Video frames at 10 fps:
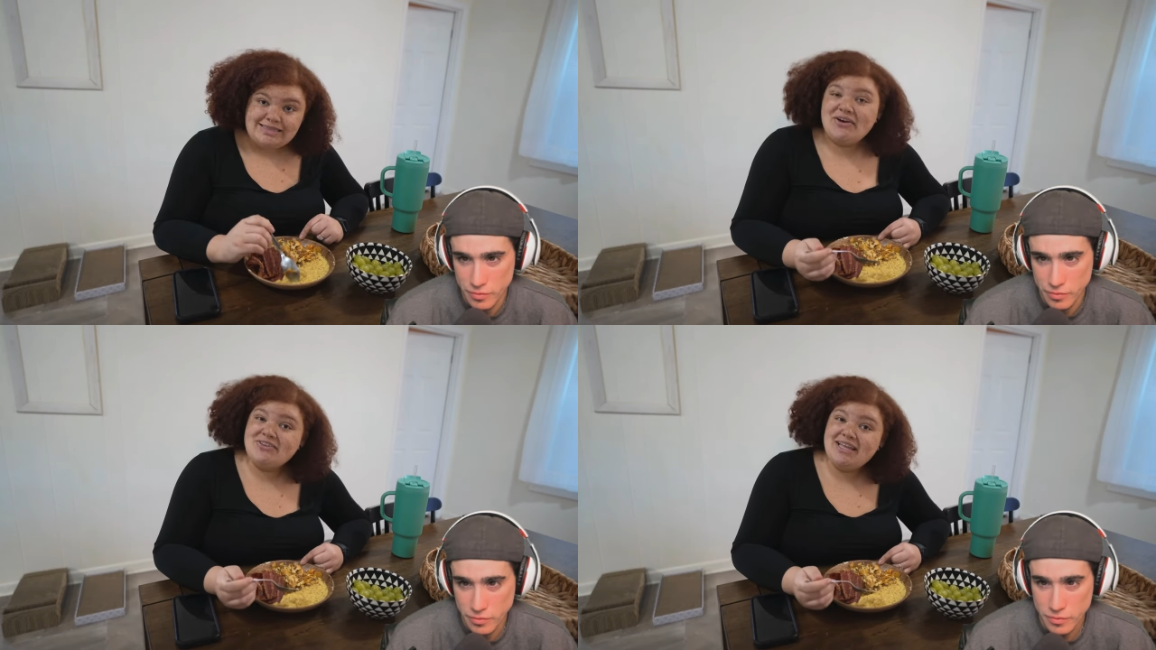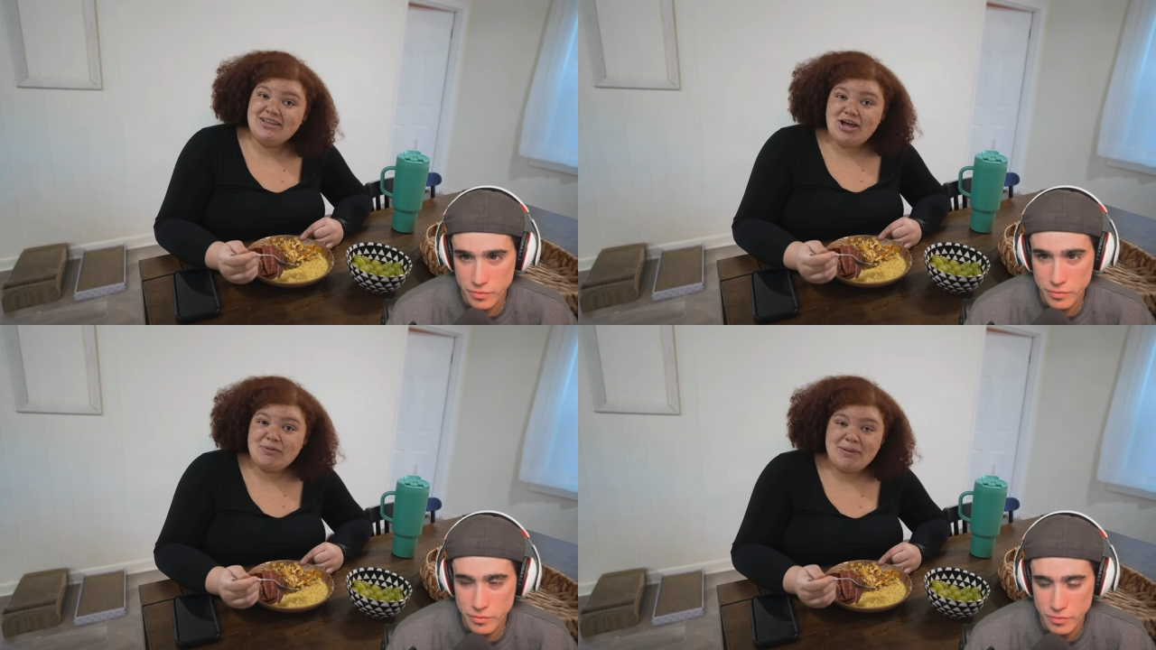Speaker 1: Apparently a
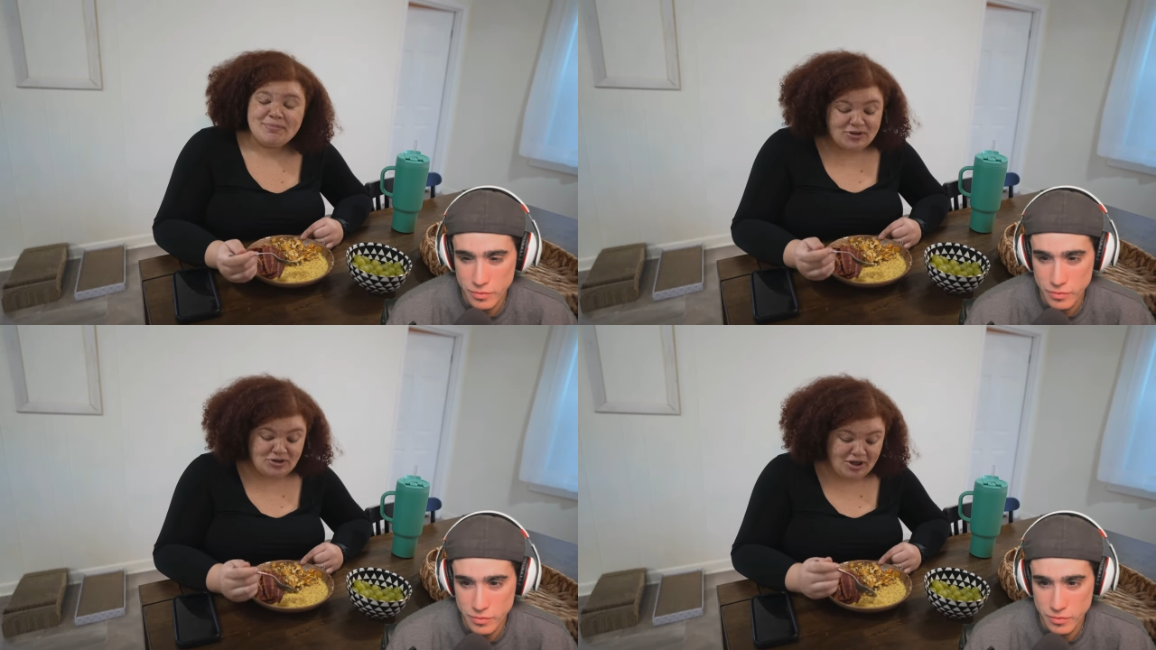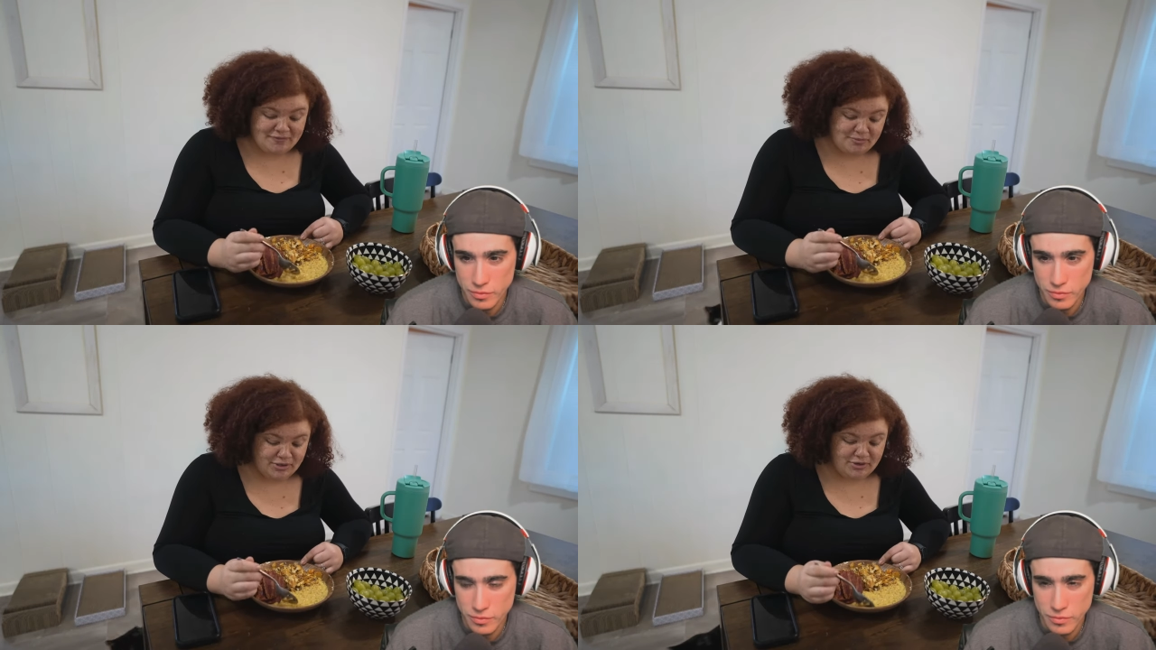lot of people are not
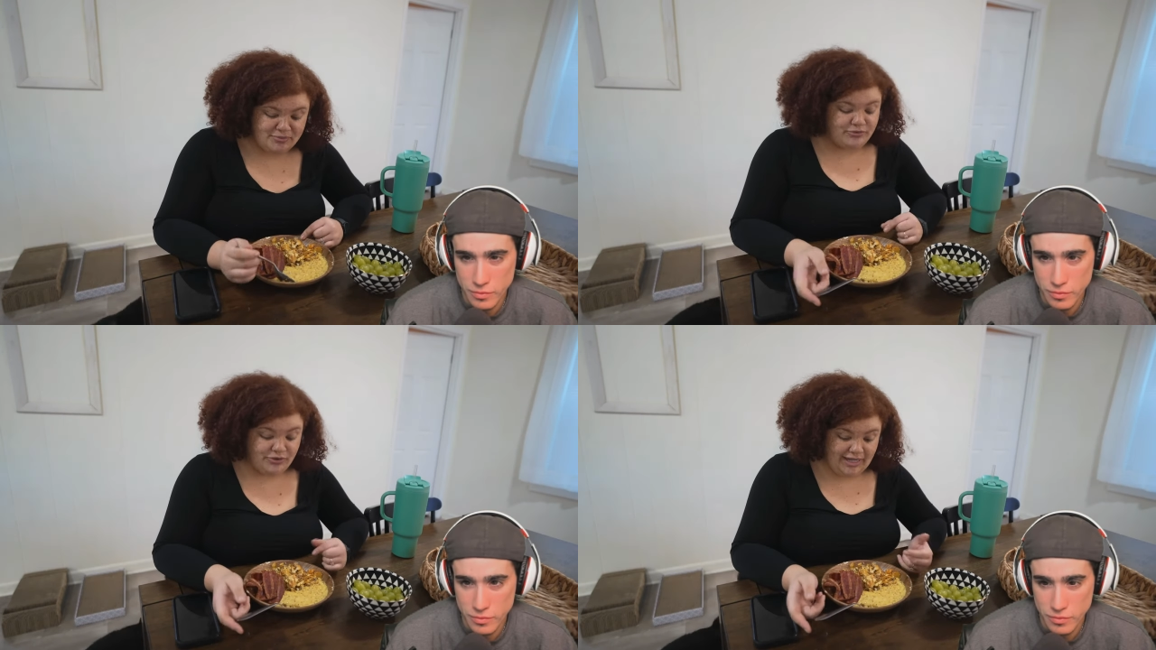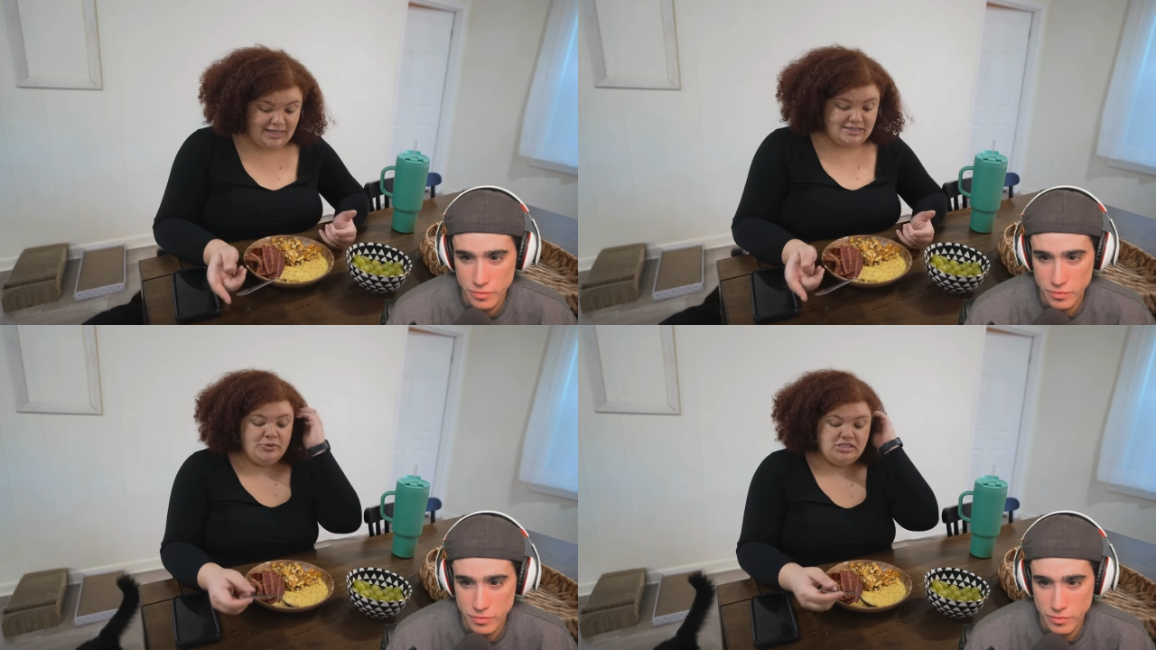familiar with
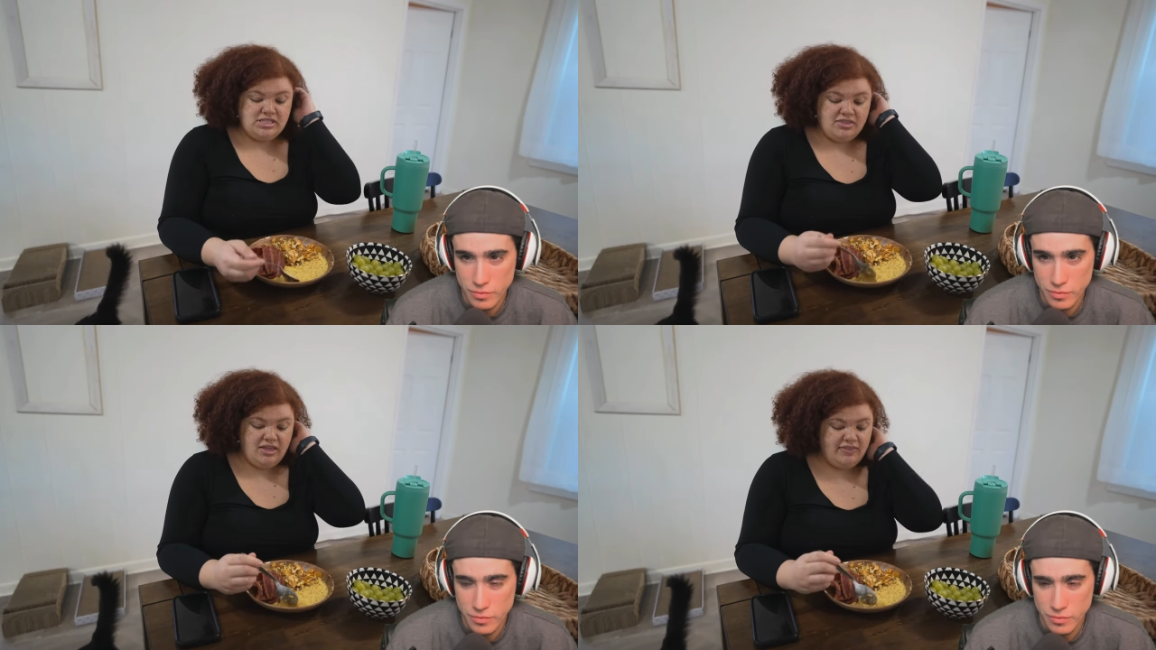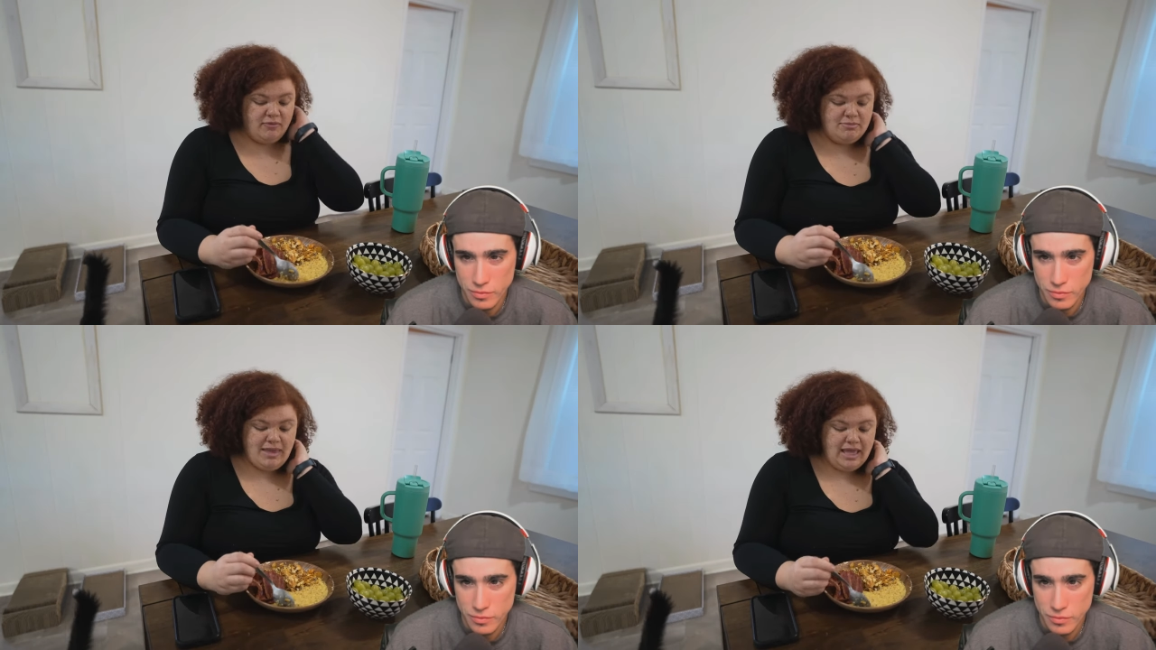grits, which is the thing that
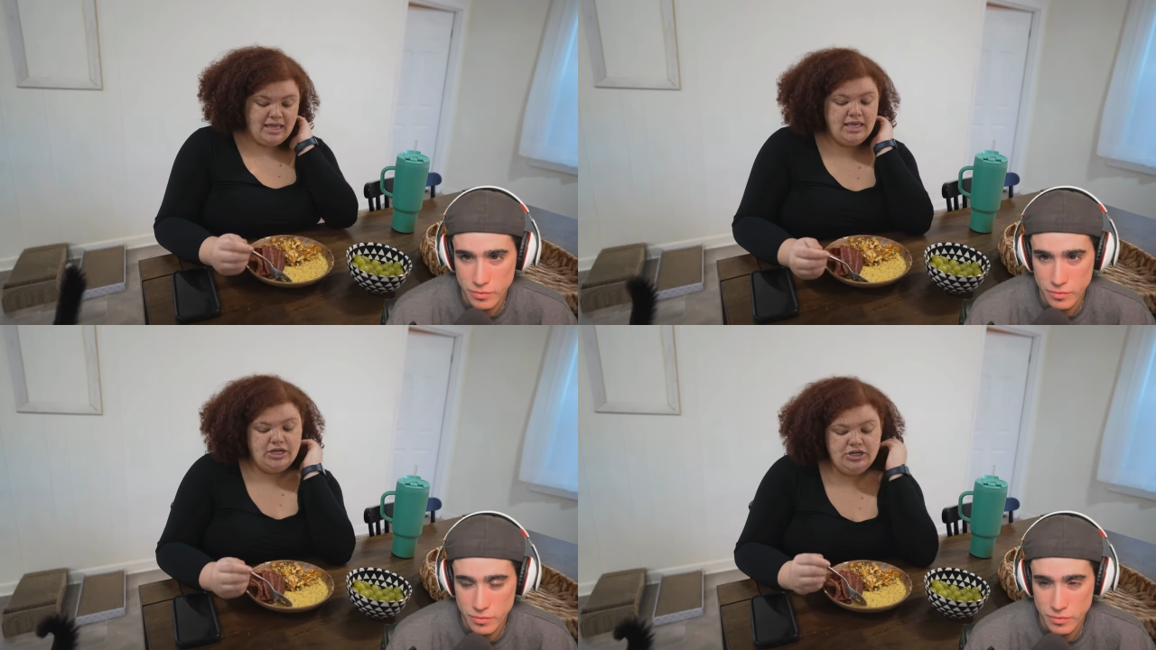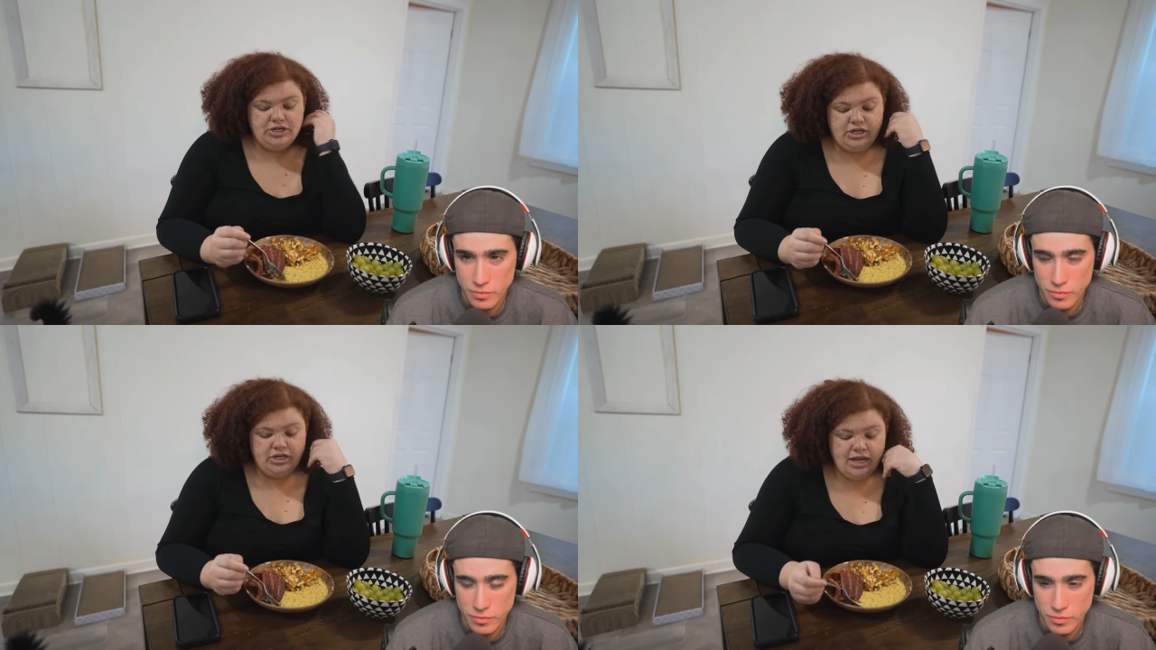we make
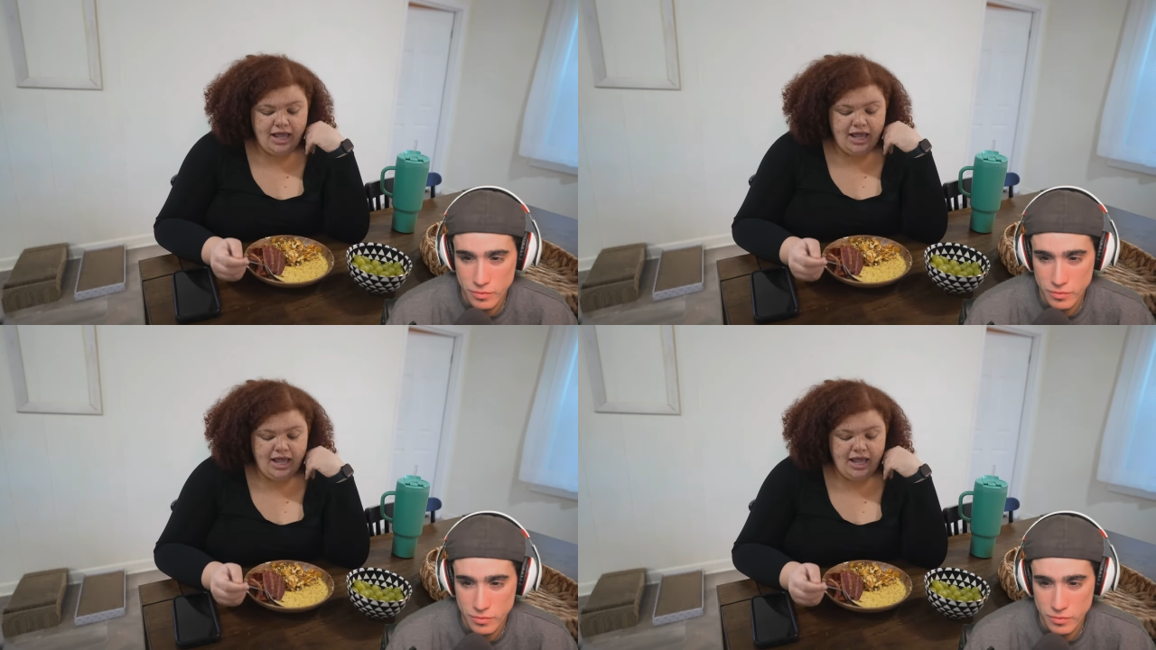here,